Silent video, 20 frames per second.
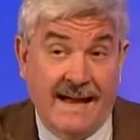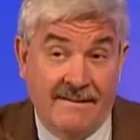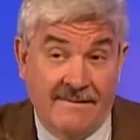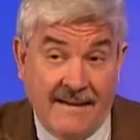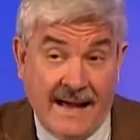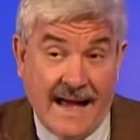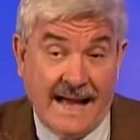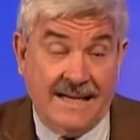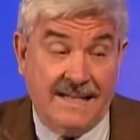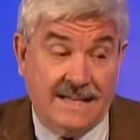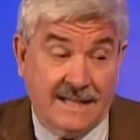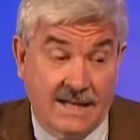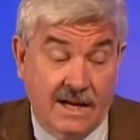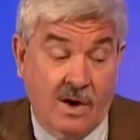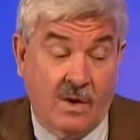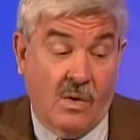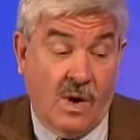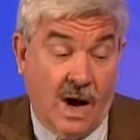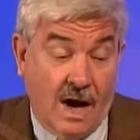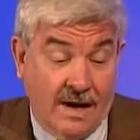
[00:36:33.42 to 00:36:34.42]
have had to
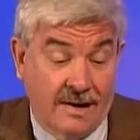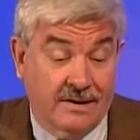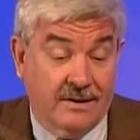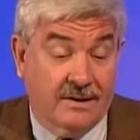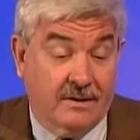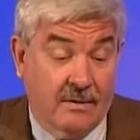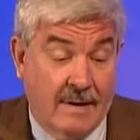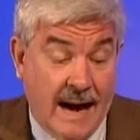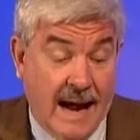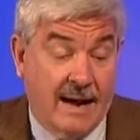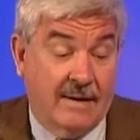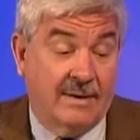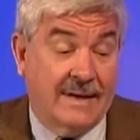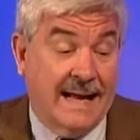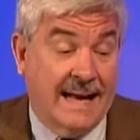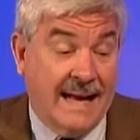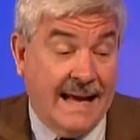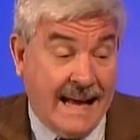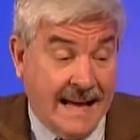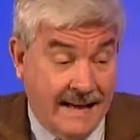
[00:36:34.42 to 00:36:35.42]
go underground,
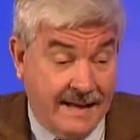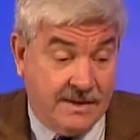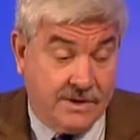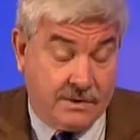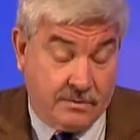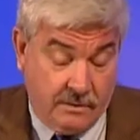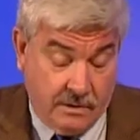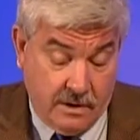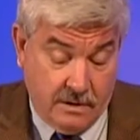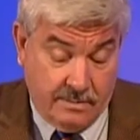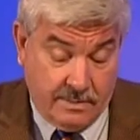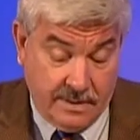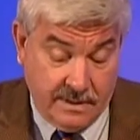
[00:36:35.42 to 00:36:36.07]
an AIDS group.